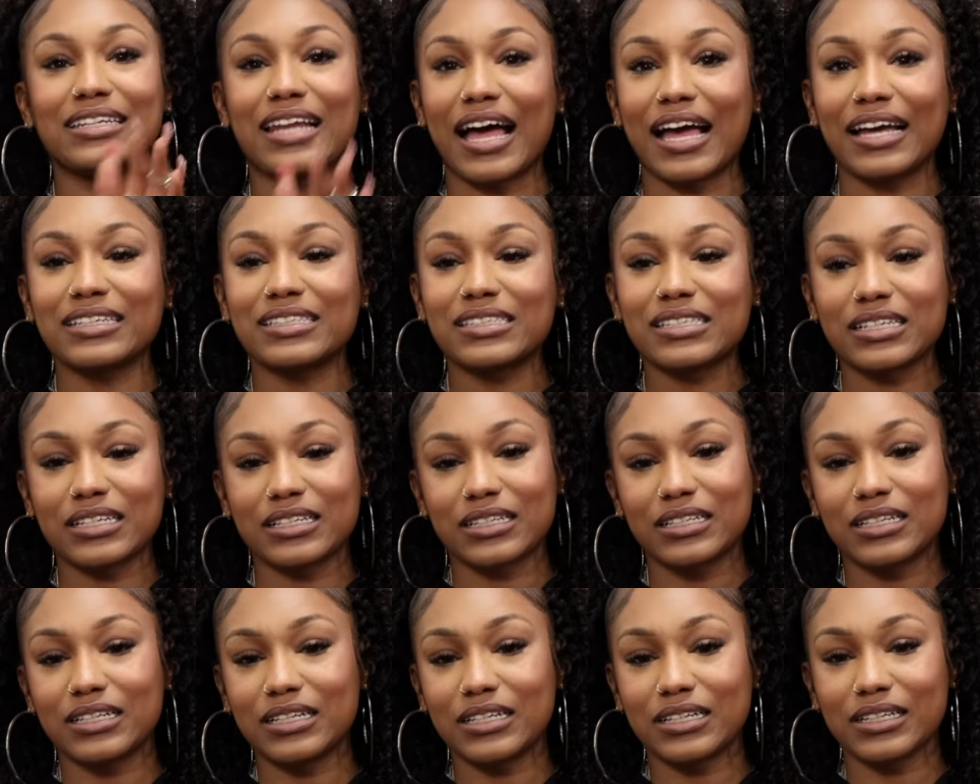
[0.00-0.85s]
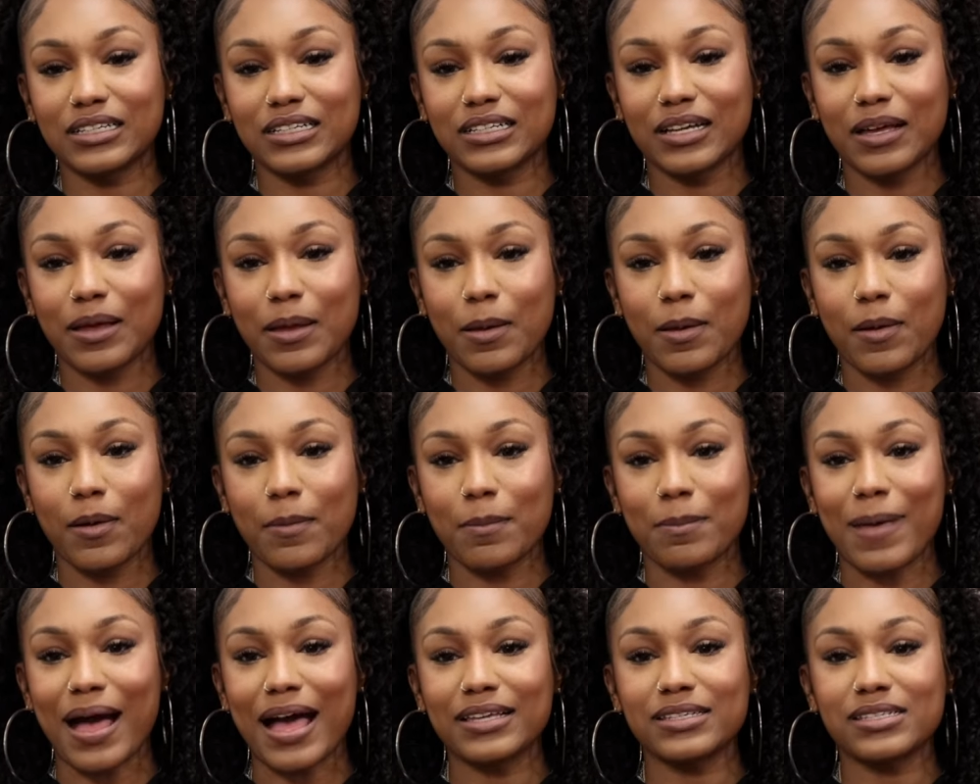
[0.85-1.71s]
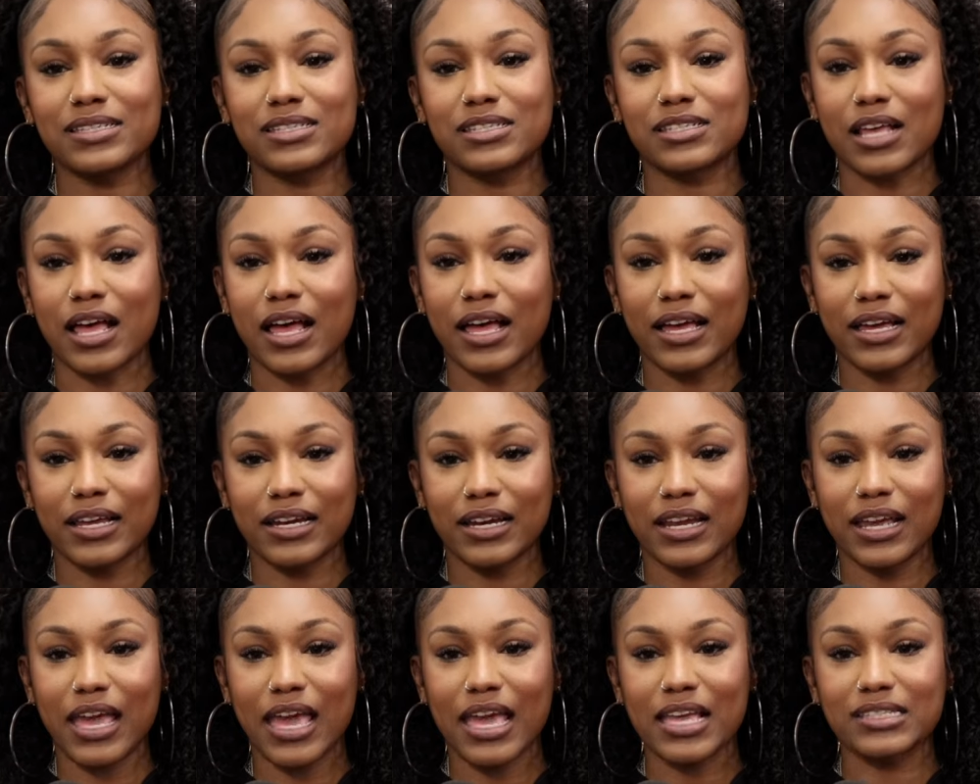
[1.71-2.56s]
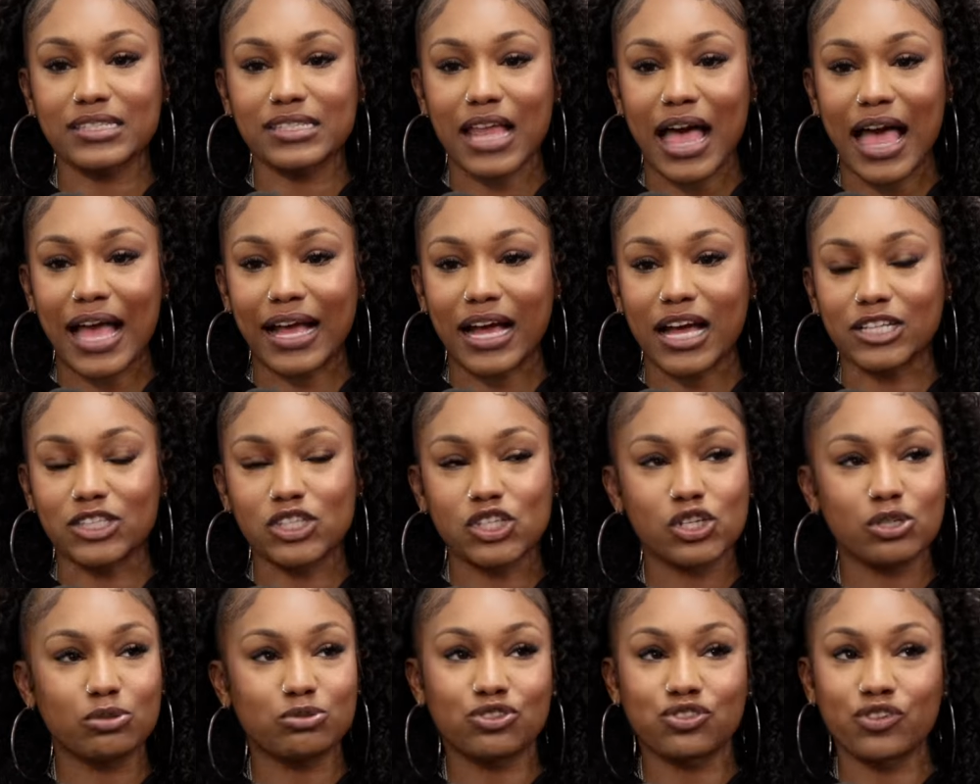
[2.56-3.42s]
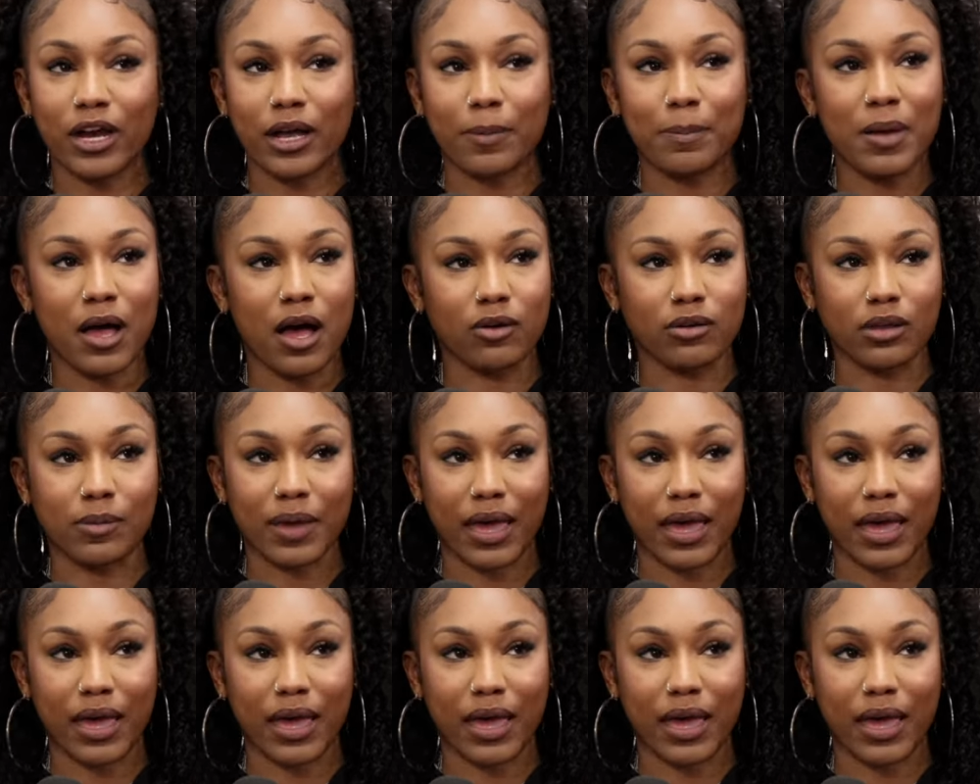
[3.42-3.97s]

like to cook. My son is like a two-trick pony,